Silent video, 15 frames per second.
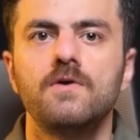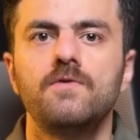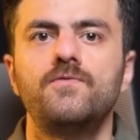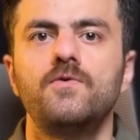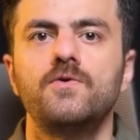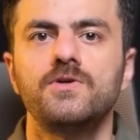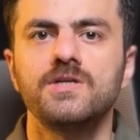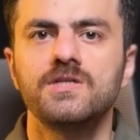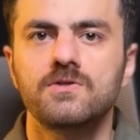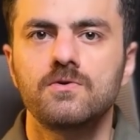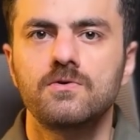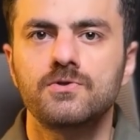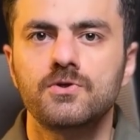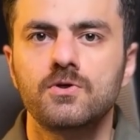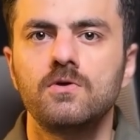for risk
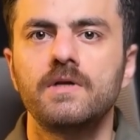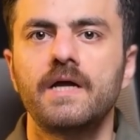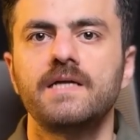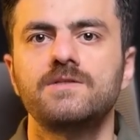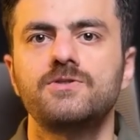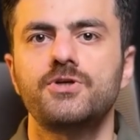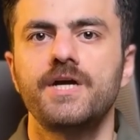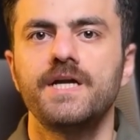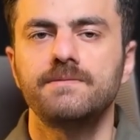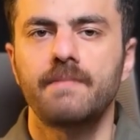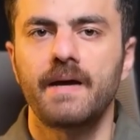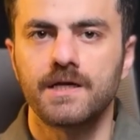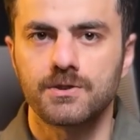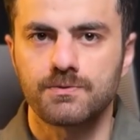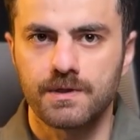control and trade
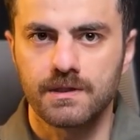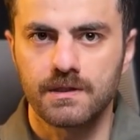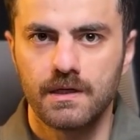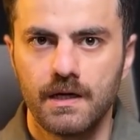management.